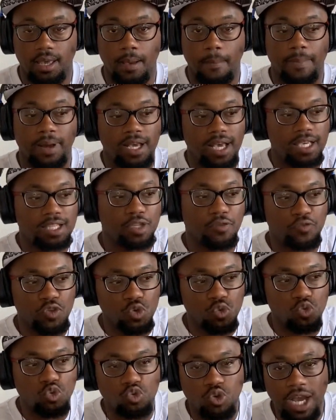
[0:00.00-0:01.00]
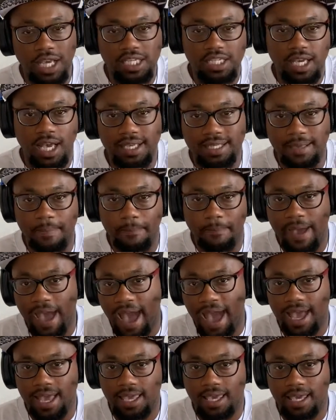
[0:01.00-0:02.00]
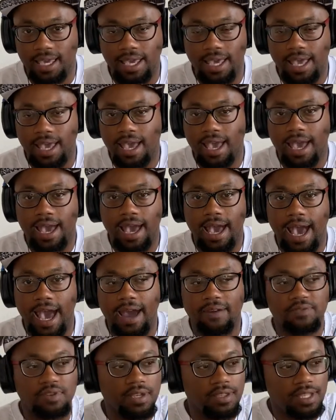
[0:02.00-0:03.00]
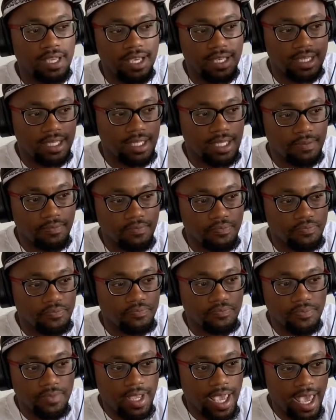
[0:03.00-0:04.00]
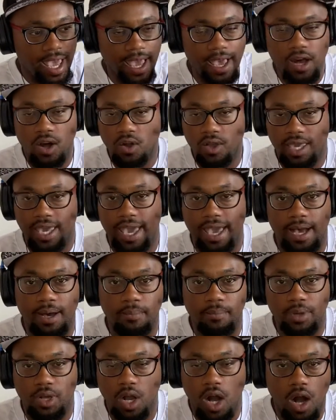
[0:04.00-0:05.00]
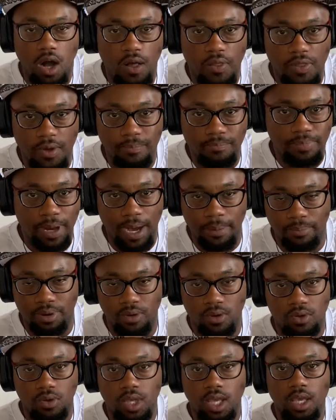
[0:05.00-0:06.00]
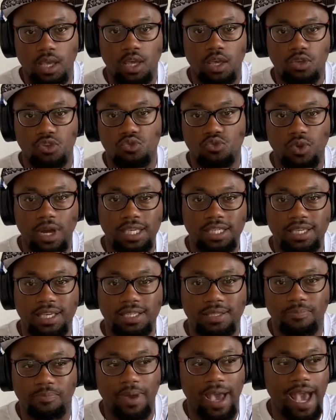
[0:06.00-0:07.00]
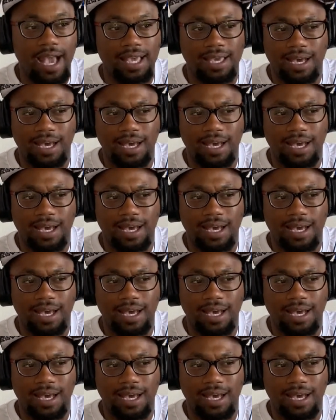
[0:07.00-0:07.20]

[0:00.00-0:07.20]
Because if you rush us back after this hell camp called the bubble, you rush us back.